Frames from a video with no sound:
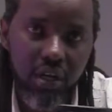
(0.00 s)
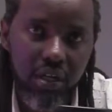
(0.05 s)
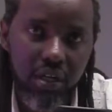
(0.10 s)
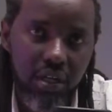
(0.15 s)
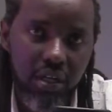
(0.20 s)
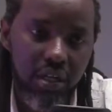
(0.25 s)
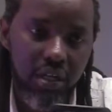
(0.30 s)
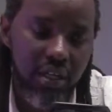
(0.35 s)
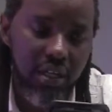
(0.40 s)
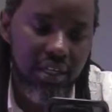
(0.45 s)

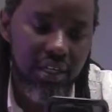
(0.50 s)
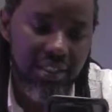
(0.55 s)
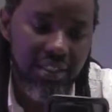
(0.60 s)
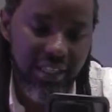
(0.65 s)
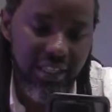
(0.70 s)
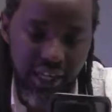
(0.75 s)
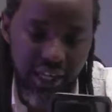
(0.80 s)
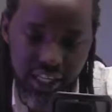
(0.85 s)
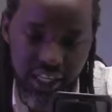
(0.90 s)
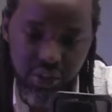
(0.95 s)
selection
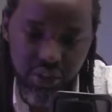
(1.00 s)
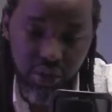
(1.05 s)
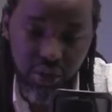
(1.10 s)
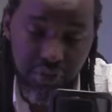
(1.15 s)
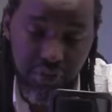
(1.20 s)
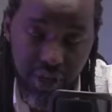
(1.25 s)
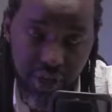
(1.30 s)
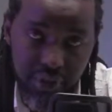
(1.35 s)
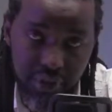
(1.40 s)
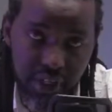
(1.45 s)
of
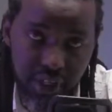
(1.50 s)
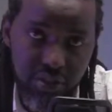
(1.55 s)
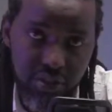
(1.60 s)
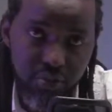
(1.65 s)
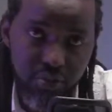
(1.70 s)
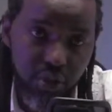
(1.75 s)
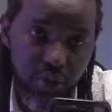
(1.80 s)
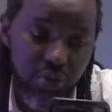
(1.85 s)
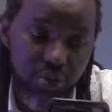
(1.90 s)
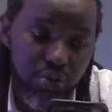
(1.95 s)
cameras for you to
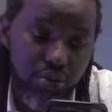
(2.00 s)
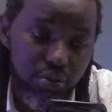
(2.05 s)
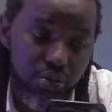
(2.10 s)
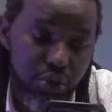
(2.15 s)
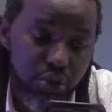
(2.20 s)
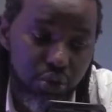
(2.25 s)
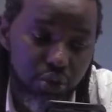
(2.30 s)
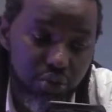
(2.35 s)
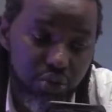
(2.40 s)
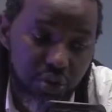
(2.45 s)
choose
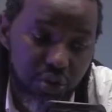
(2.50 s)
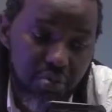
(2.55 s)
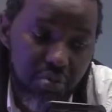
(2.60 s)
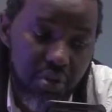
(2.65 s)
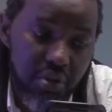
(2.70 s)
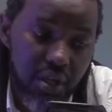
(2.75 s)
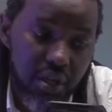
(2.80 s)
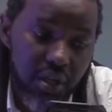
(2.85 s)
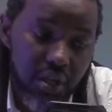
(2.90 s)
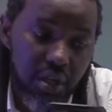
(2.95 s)
from,
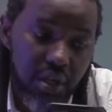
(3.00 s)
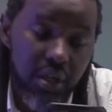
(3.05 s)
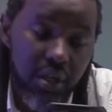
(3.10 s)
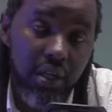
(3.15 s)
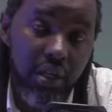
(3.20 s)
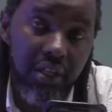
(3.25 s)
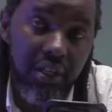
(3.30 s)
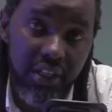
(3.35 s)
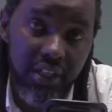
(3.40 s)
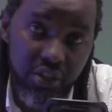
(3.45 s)
in
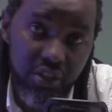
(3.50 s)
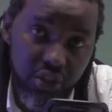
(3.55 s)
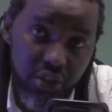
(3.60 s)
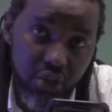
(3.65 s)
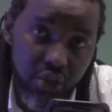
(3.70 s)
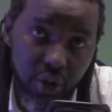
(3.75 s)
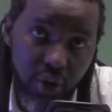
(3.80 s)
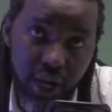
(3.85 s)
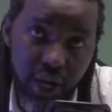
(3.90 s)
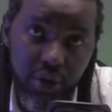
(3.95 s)
case you are
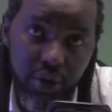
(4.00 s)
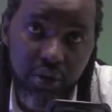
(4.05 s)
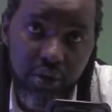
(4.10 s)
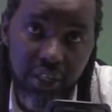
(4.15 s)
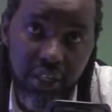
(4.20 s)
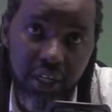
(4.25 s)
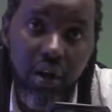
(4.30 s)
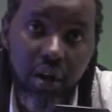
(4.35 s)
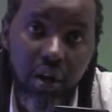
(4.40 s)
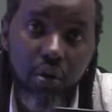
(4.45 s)
looking
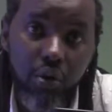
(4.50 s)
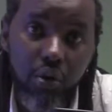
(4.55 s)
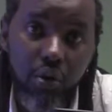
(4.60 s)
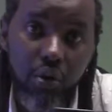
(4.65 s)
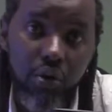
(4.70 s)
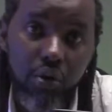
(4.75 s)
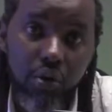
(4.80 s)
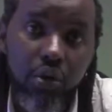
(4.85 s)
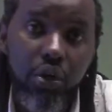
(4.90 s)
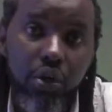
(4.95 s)
now,
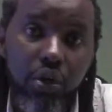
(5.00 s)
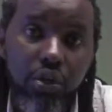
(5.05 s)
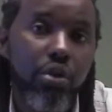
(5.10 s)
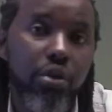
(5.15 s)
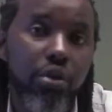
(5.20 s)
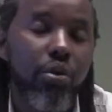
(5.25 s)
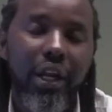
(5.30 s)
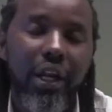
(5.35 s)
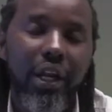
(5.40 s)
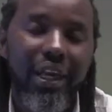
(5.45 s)
like
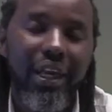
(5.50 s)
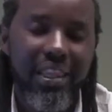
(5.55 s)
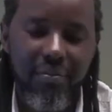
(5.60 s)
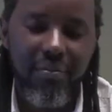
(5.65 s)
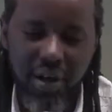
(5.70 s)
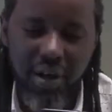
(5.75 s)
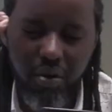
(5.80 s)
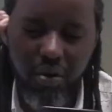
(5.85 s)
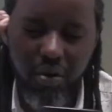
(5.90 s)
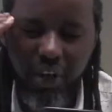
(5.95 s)
at the back of your
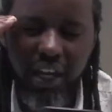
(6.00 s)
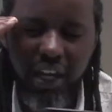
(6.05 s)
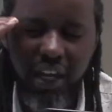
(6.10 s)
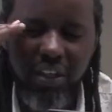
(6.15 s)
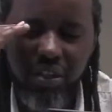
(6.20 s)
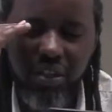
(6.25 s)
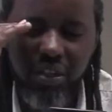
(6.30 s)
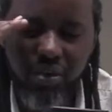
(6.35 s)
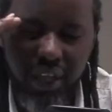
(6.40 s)
head, you knew that